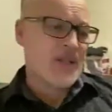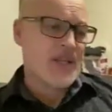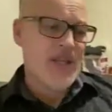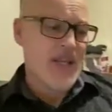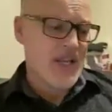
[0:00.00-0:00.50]

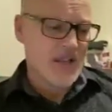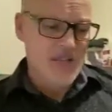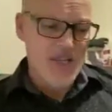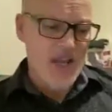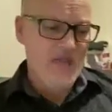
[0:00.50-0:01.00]
And
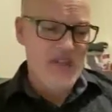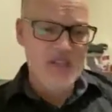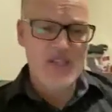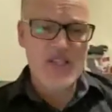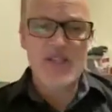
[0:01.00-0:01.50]
Advent
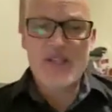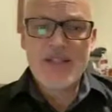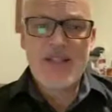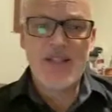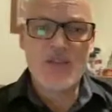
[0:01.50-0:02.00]
season
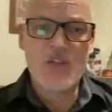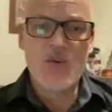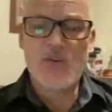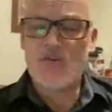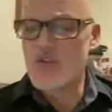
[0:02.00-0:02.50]
is a
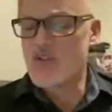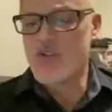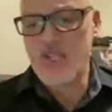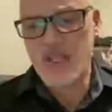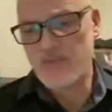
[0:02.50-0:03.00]
way for us to
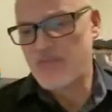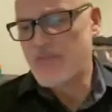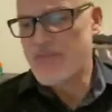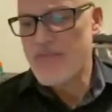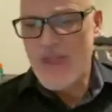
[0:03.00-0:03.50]
say,
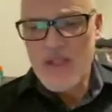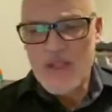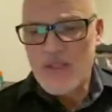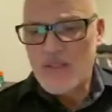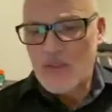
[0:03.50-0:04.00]

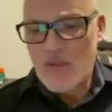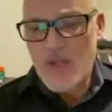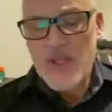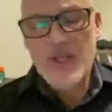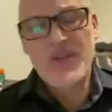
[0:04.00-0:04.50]

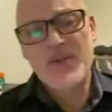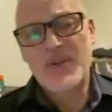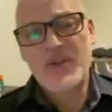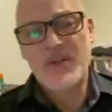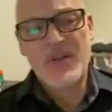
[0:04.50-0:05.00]
Lord,
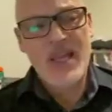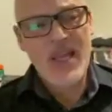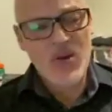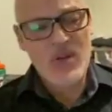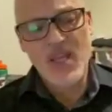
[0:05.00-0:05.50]

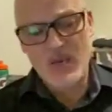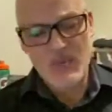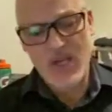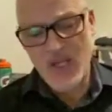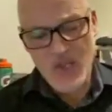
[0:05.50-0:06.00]
how am
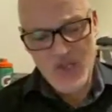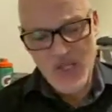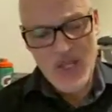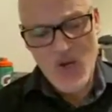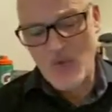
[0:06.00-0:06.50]
I
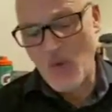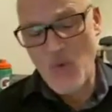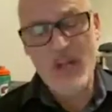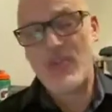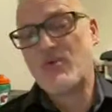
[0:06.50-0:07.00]
how am I
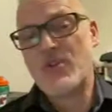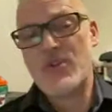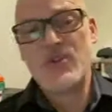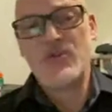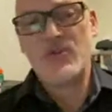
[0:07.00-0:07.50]
walking with
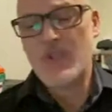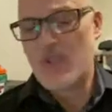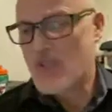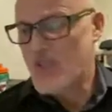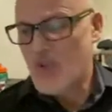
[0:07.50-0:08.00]
you?
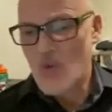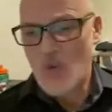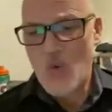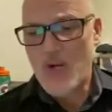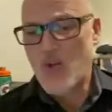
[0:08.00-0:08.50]

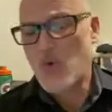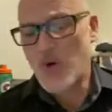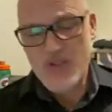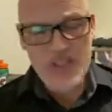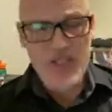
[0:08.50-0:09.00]
What do you want
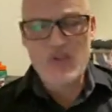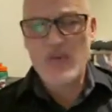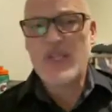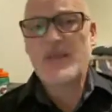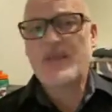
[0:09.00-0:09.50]
to say to
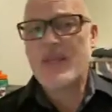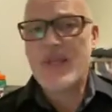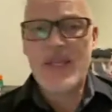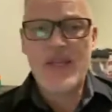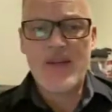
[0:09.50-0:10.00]
me?
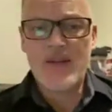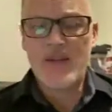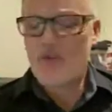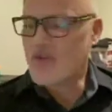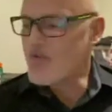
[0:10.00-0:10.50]
And
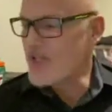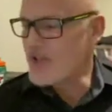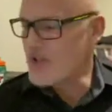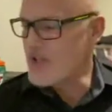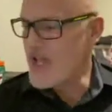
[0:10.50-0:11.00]
reflect
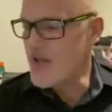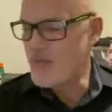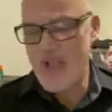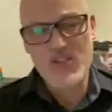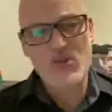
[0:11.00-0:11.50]
on that
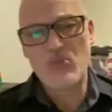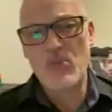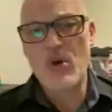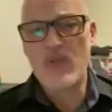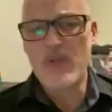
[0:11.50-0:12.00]
amazing
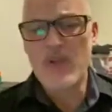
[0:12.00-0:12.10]
birth.